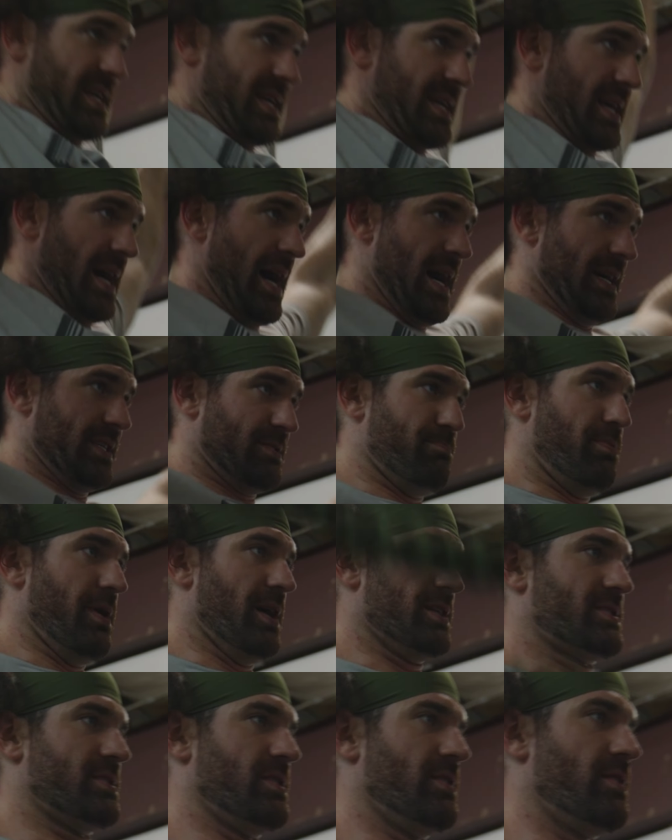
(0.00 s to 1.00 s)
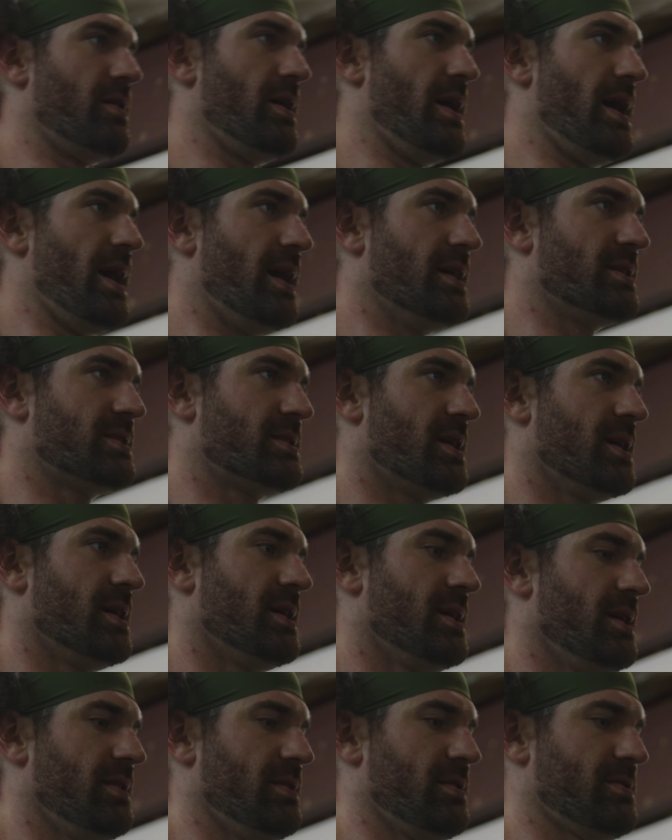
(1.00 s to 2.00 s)
guys busting their ass
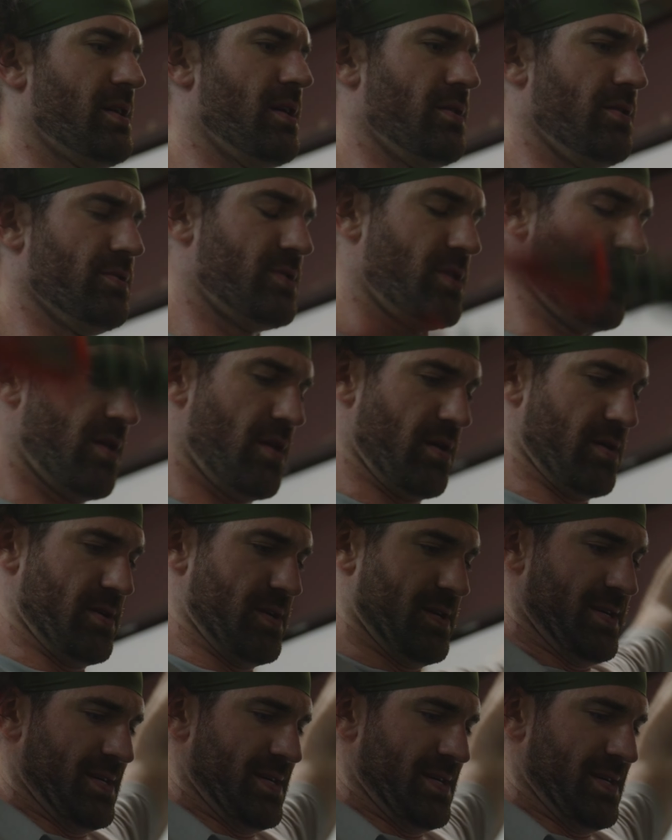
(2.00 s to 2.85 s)
in the tunnel turn,